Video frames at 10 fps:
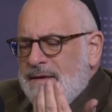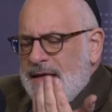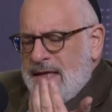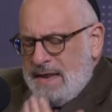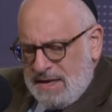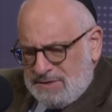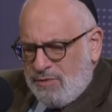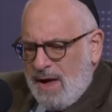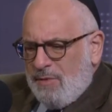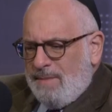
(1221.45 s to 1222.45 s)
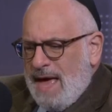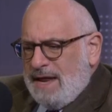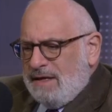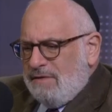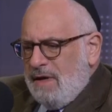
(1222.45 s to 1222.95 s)
it is
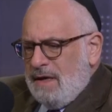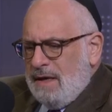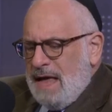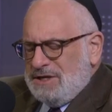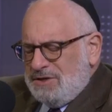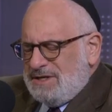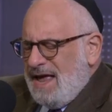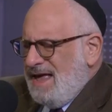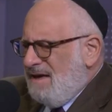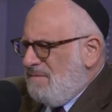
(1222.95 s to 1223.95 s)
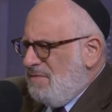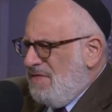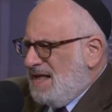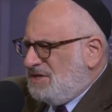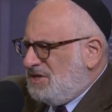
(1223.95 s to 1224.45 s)
problematic, as you say,
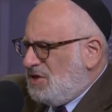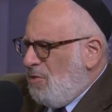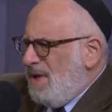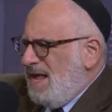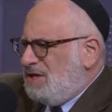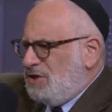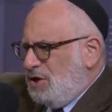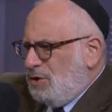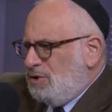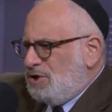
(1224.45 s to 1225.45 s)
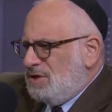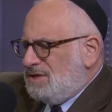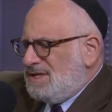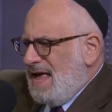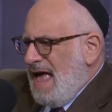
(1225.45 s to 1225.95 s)
that so many
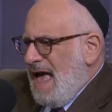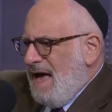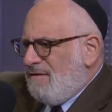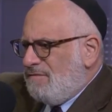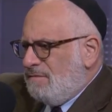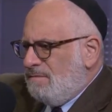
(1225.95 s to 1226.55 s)
institutions have